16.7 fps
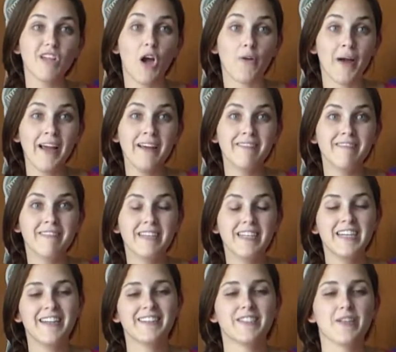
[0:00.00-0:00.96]
Okay?
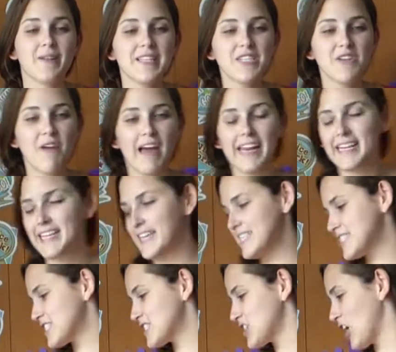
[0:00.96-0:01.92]
So let's go ahead and
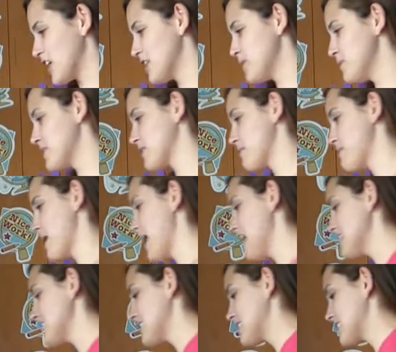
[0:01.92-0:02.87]
get started with the
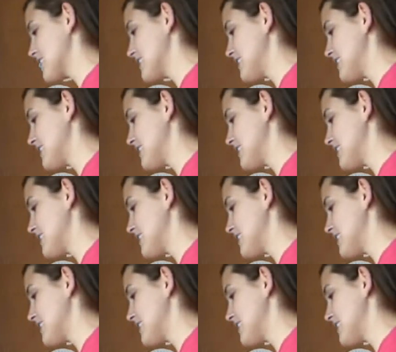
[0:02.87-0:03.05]
past